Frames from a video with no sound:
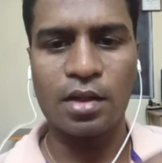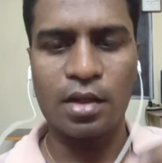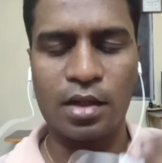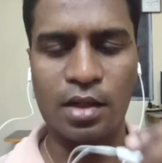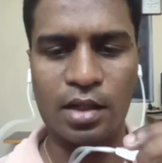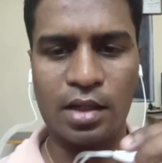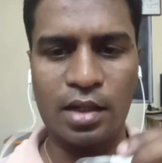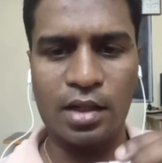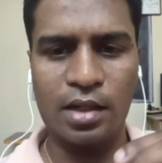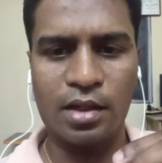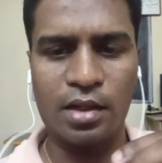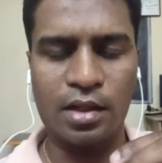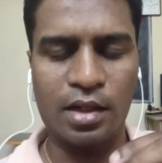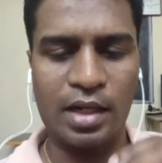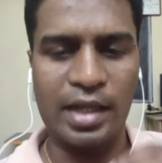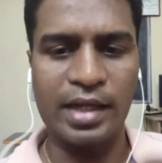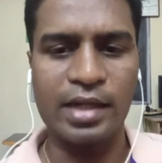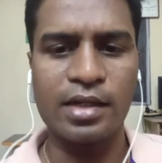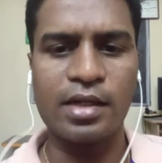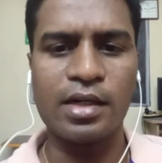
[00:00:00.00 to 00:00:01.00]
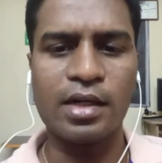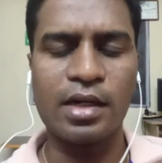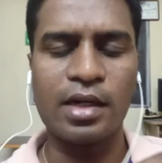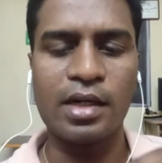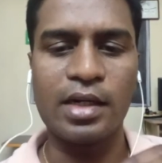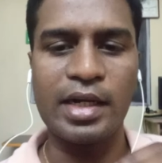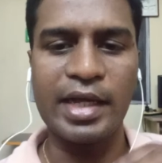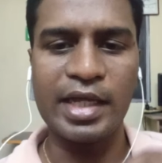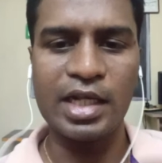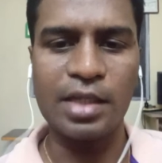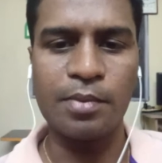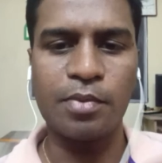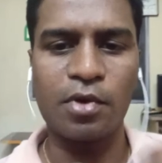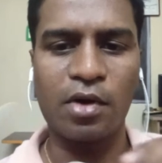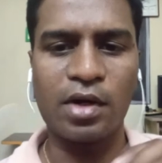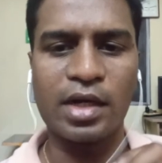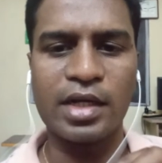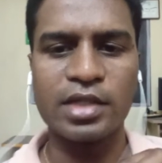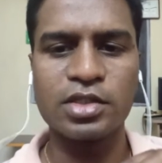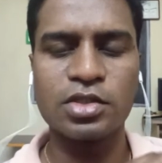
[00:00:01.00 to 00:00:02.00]
Like dairy
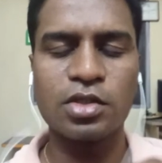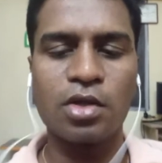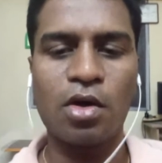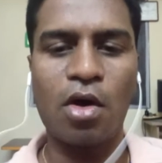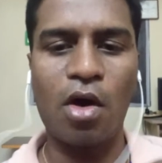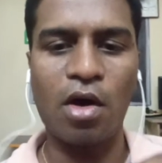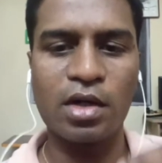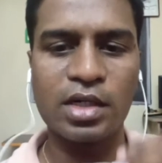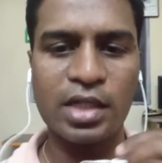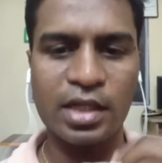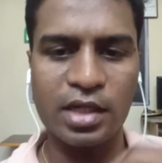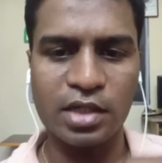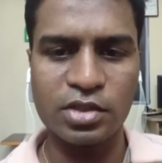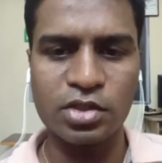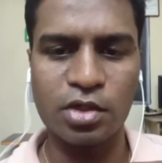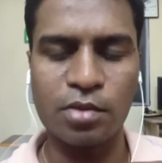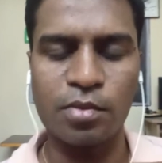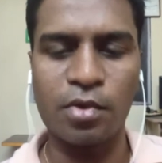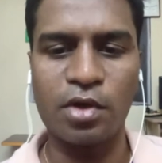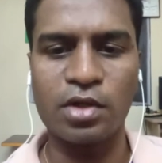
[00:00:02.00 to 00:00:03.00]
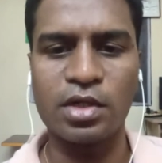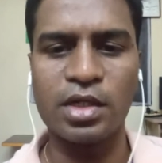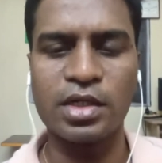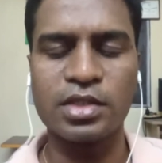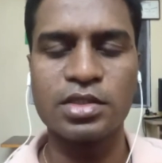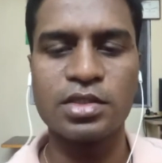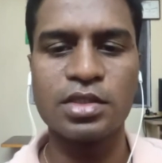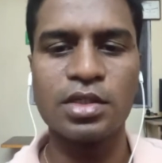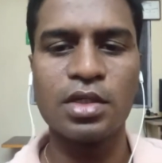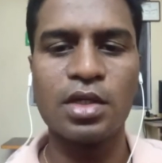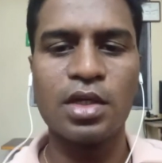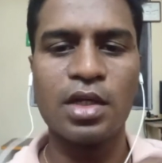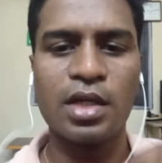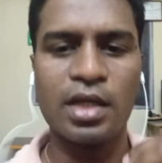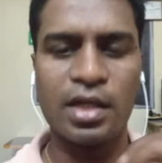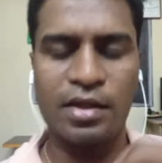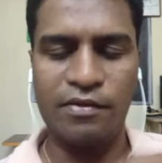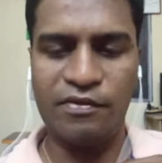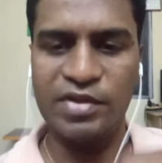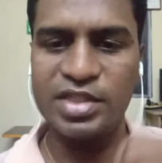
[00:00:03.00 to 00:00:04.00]
products, horticulture products,
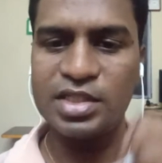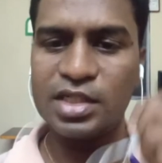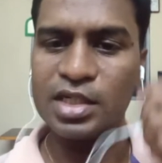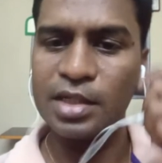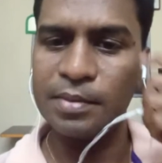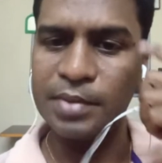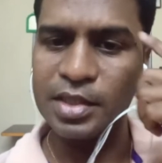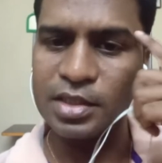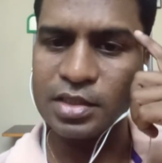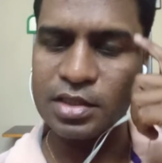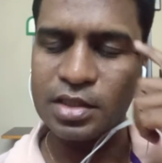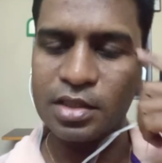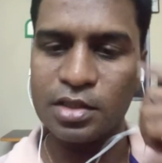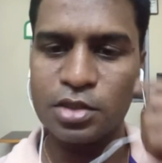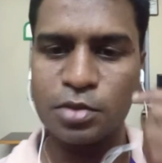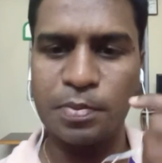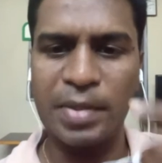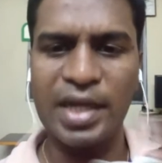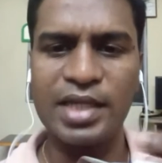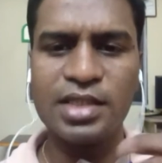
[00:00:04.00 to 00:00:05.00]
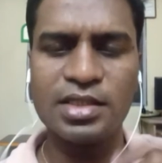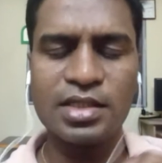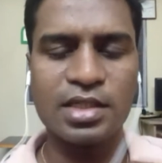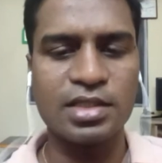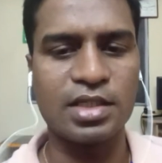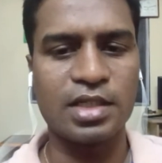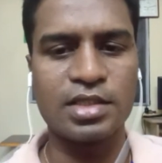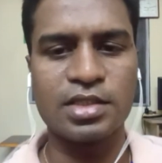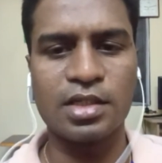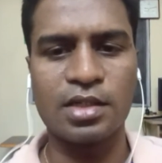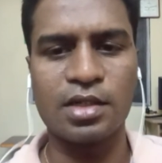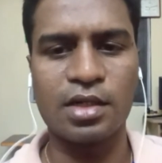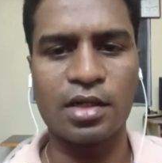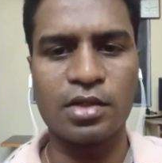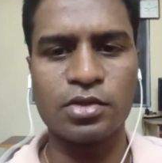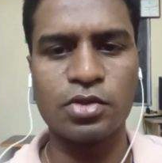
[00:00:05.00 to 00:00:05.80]
vegetables, spices, etc.